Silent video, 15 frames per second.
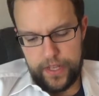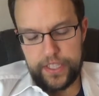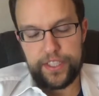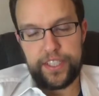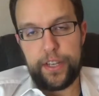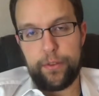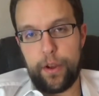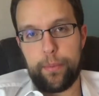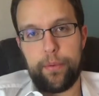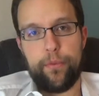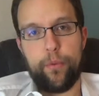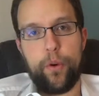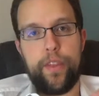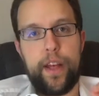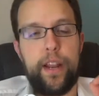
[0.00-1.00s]
Scene right
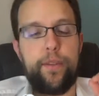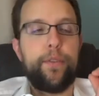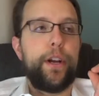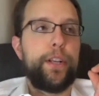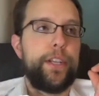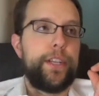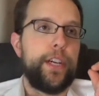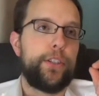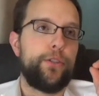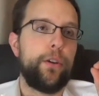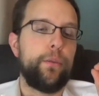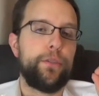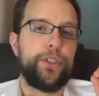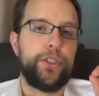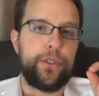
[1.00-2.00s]
before that I forgot to touch
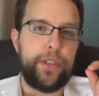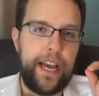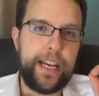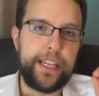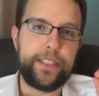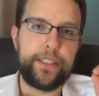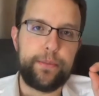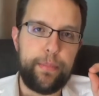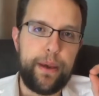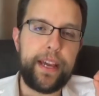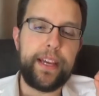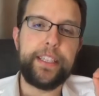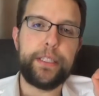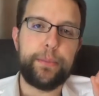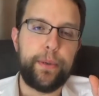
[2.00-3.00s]
on was just as
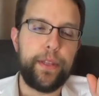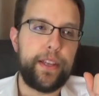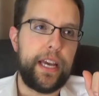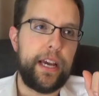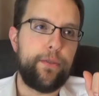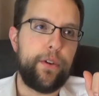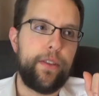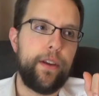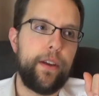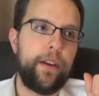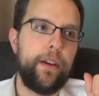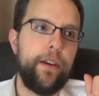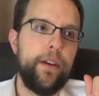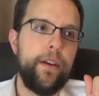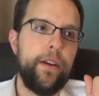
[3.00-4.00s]
Peggy's spilling everything.
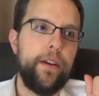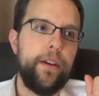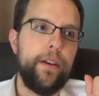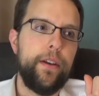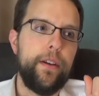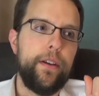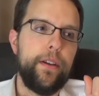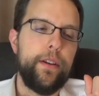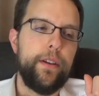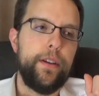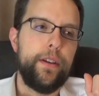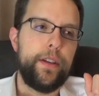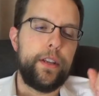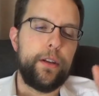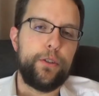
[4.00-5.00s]

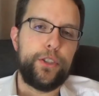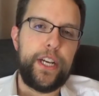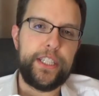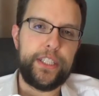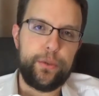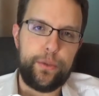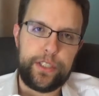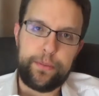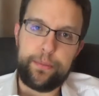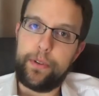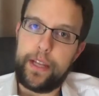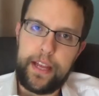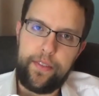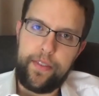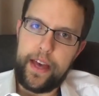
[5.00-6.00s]
She has to
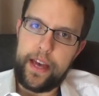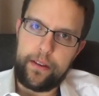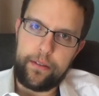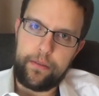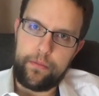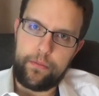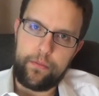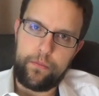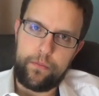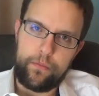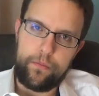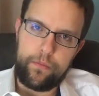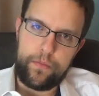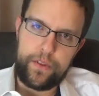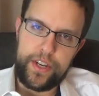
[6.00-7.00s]
explain that
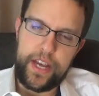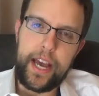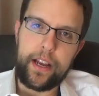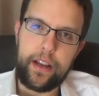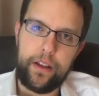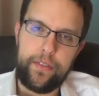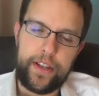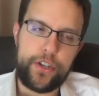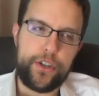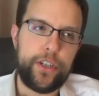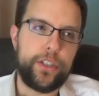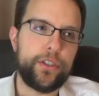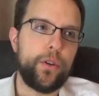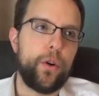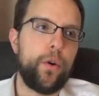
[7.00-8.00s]
tech that she
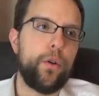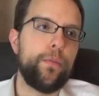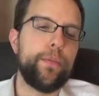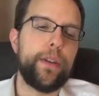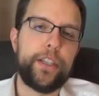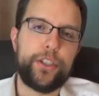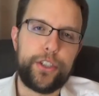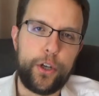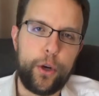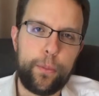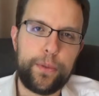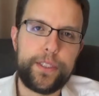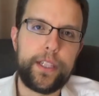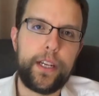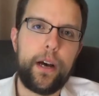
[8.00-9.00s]
stole, and she
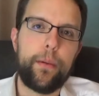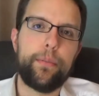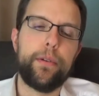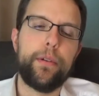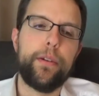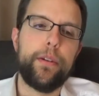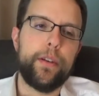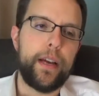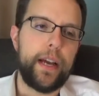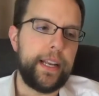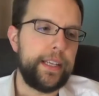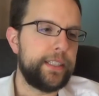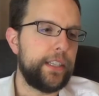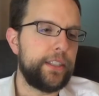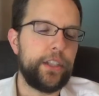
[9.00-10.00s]
opens it up, and
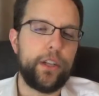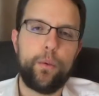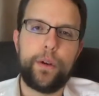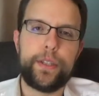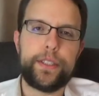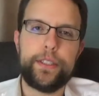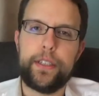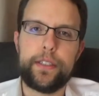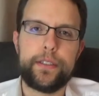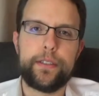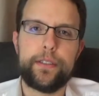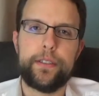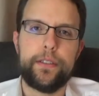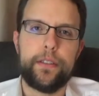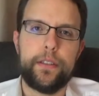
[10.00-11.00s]
he says, what's
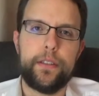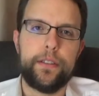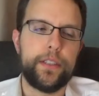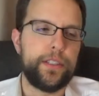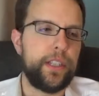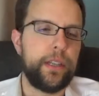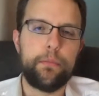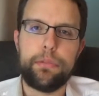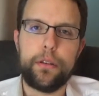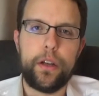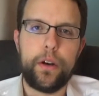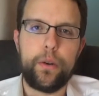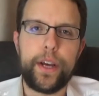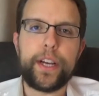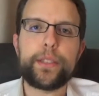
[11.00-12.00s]
this? Does it
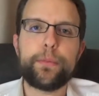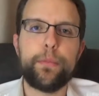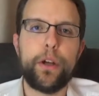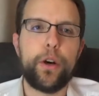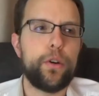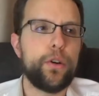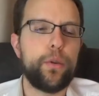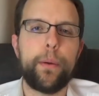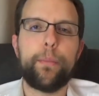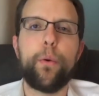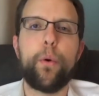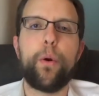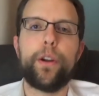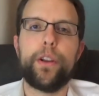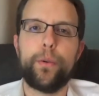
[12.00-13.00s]
implode, explode? Do I
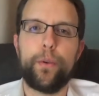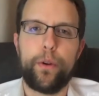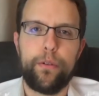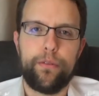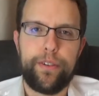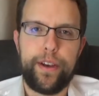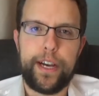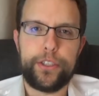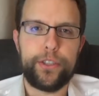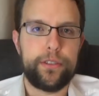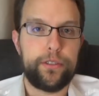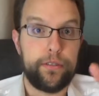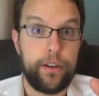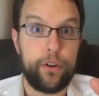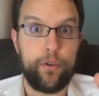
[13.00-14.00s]
pour it into an
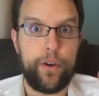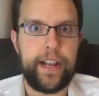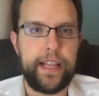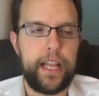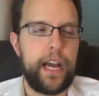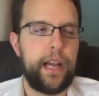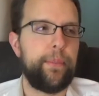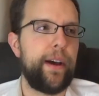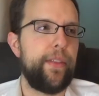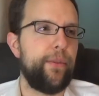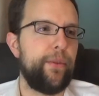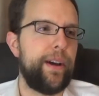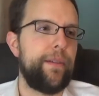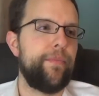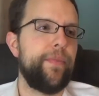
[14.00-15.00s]
old-fashioned? Great line, by the
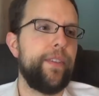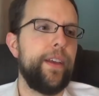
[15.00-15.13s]
way.